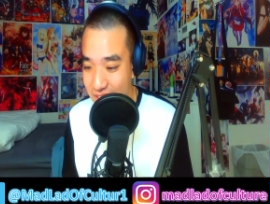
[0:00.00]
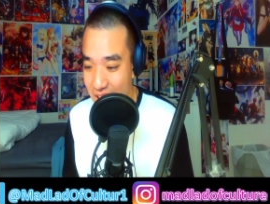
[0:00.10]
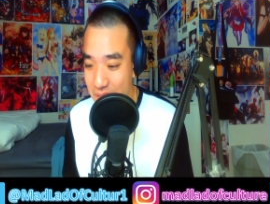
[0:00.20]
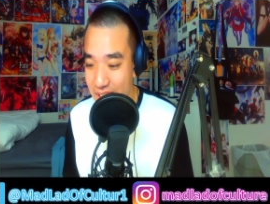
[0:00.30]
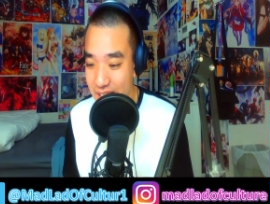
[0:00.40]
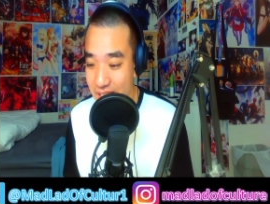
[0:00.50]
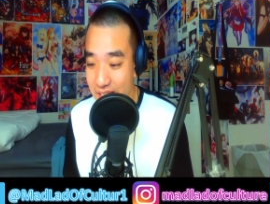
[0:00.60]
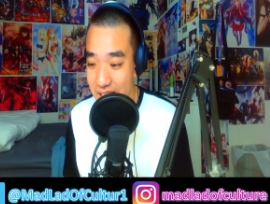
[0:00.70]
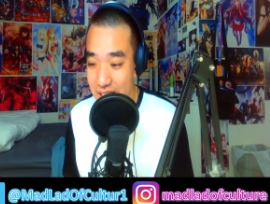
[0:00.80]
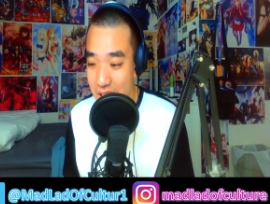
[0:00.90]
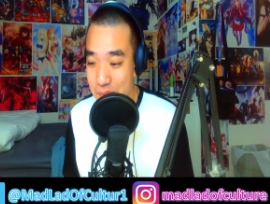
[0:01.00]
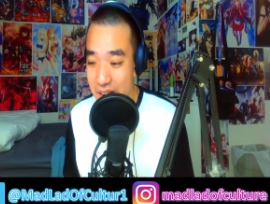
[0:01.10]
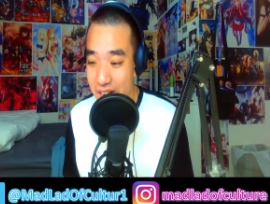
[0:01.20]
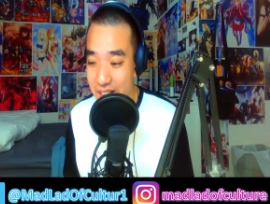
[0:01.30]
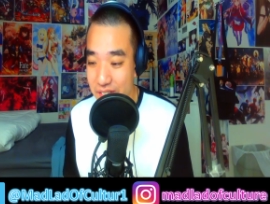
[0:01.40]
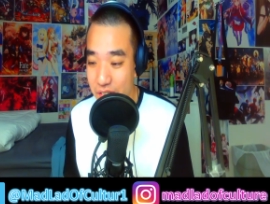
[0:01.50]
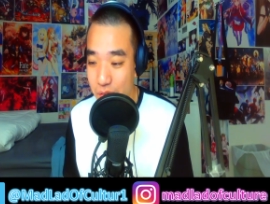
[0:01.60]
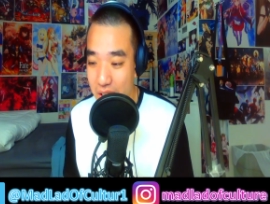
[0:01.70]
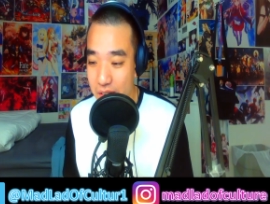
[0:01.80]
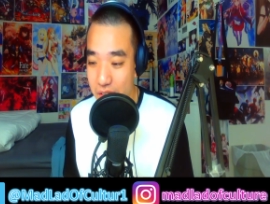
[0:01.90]
I mean, apparently,
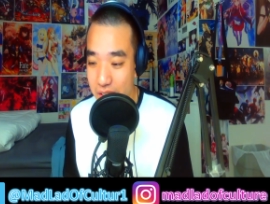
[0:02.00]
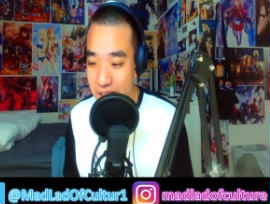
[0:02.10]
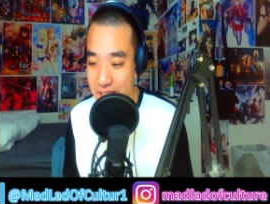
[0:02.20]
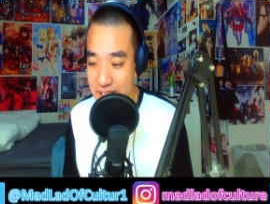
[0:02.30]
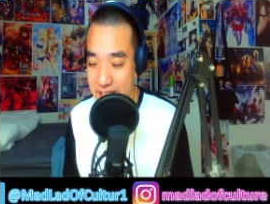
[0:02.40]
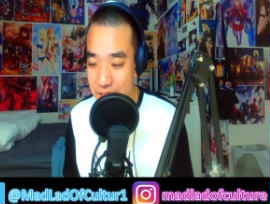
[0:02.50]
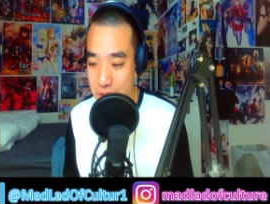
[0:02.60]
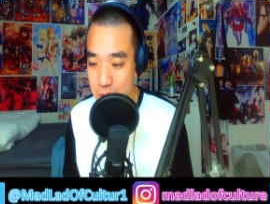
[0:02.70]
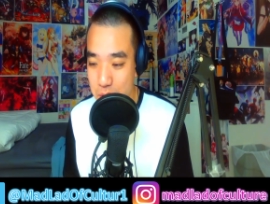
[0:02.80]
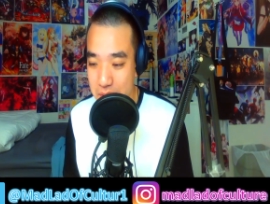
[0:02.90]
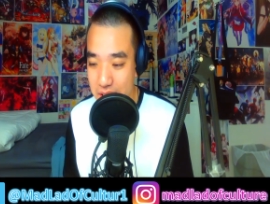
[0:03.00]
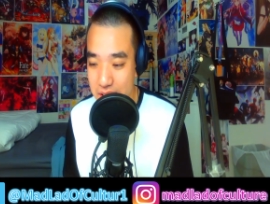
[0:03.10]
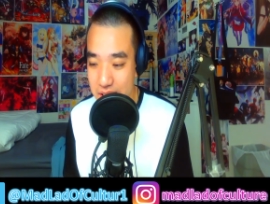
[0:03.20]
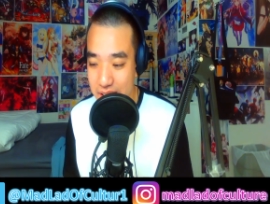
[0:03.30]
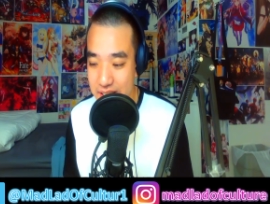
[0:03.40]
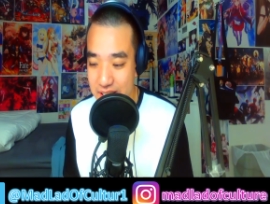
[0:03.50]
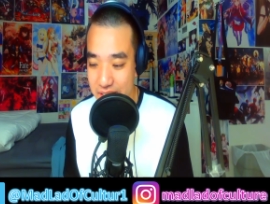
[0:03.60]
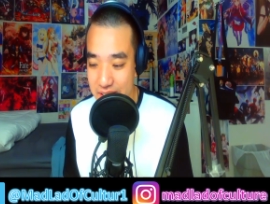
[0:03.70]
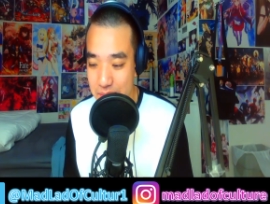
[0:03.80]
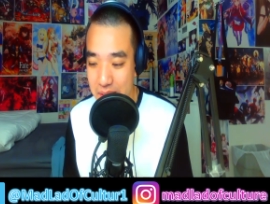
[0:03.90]
from what I heard, that this series is supposed to be a dark
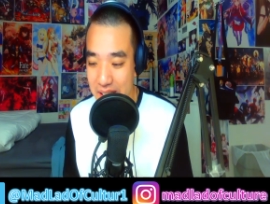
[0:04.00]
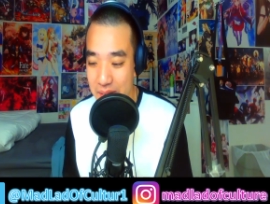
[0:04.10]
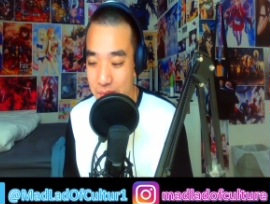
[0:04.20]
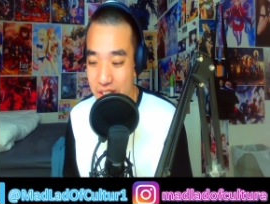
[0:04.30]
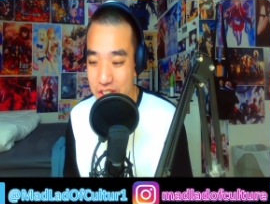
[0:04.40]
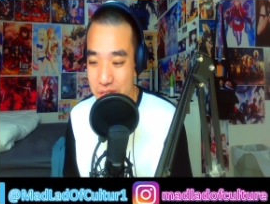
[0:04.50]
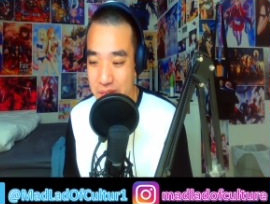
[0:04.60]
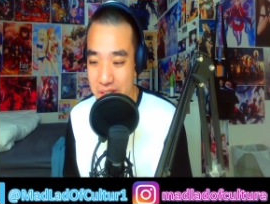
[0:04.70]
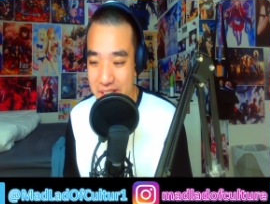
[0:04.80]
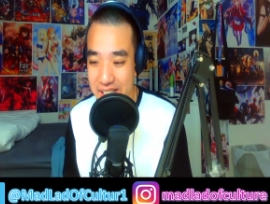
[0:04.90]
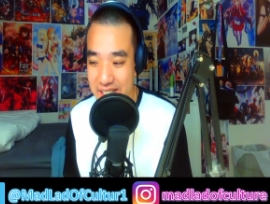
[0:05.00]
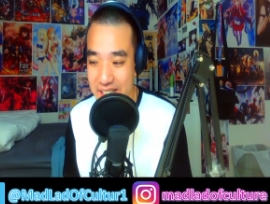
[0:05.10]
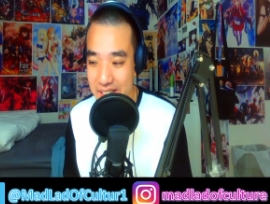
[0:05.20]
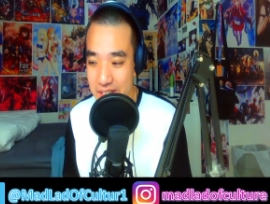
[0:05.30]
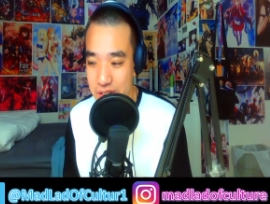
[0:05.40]
series, but I'm pretty sure we're gonna get there